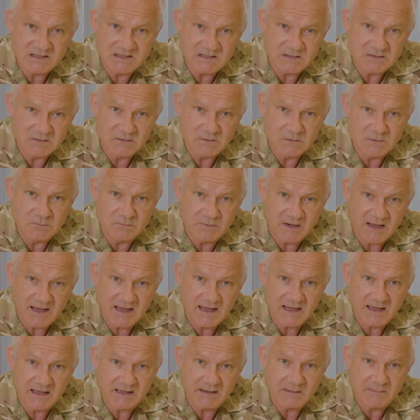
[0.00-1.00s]
to
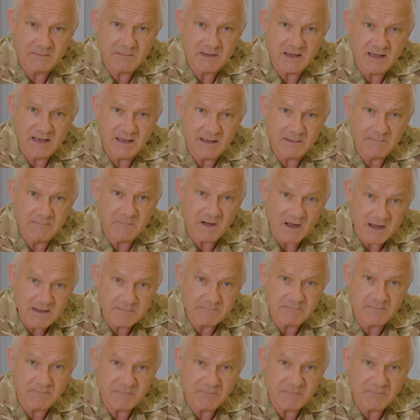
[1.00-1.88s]
playing my